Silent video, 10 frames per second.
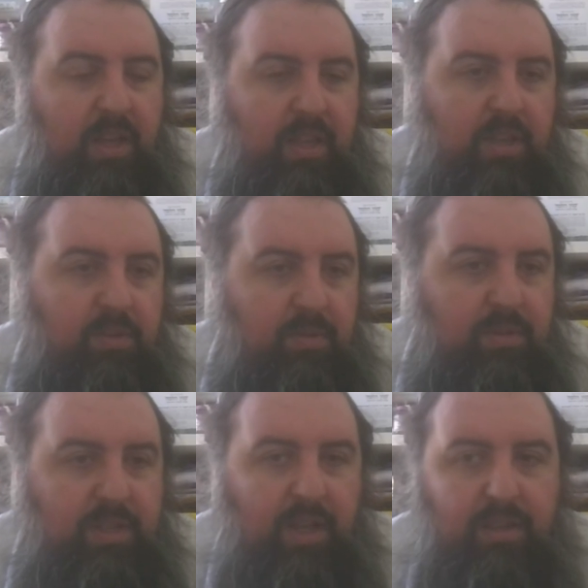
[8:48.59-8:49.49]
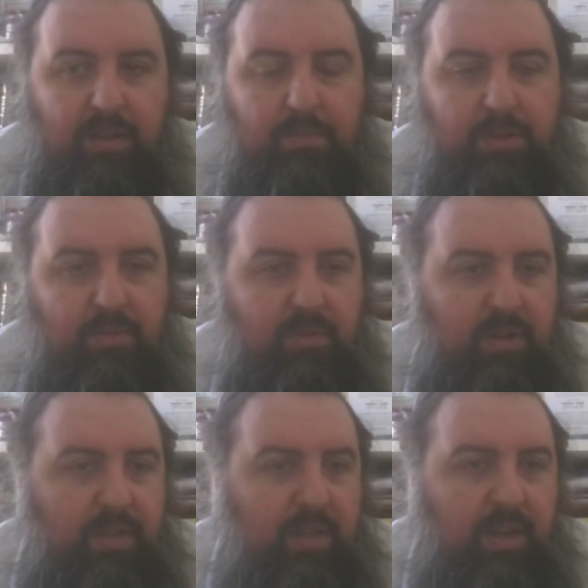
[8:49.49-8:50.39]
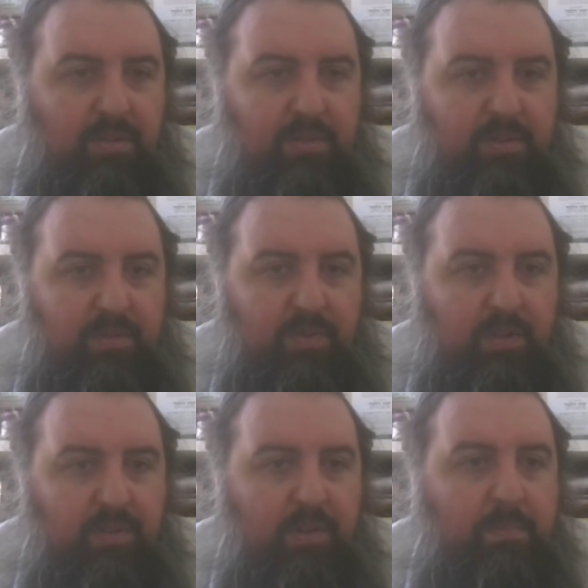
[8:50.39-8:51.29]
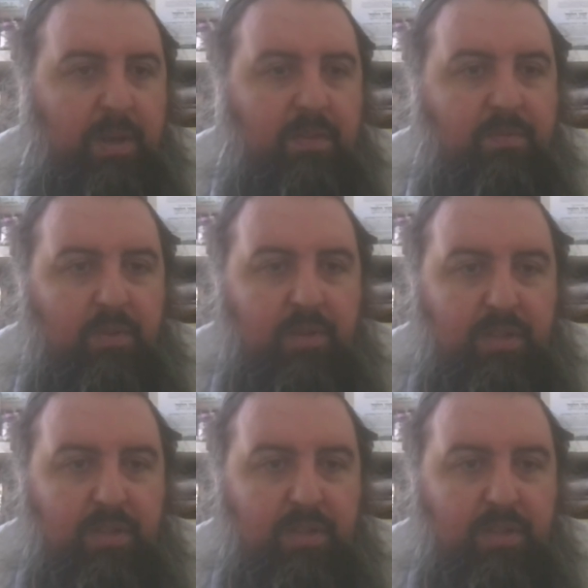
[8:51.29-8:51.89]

They couldn't stand up, they couldn't lie down. It was very, very painful.